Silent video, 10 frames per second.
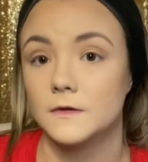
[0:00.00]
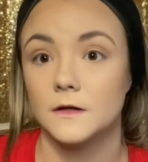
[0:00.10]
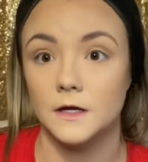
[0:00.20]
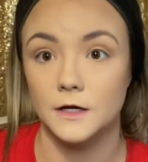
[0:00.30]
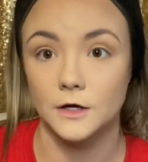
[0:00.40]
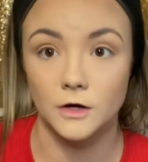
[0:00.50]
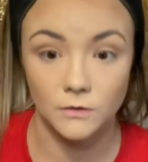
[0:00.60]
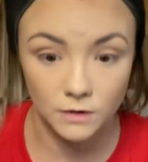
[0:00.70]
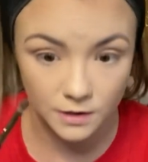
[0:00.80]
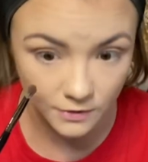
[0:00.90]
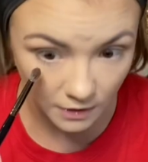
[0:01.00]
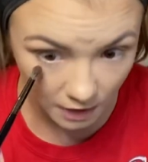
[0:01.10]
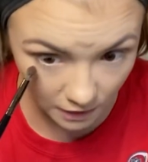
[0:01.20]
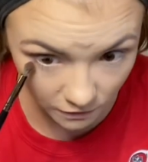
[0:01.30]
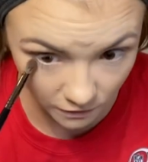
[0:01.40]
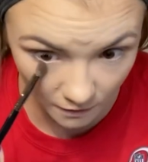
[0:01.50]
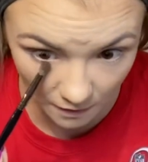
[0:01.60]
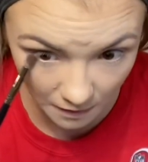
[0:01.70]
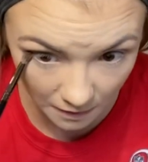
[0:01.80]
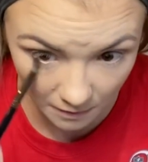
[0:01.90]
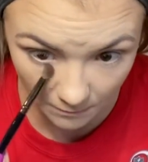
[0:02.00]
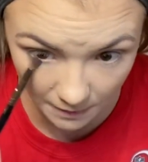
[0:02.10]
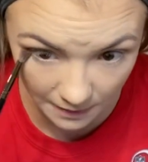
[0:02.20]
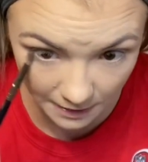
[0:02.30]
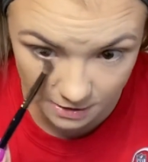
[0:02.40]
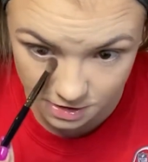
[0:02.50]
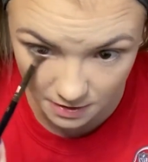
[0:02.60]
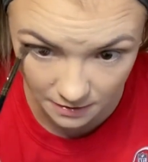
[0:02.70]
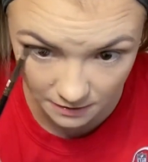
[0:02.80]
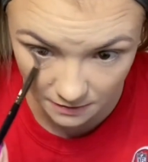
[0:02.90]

And go underneath my lash line.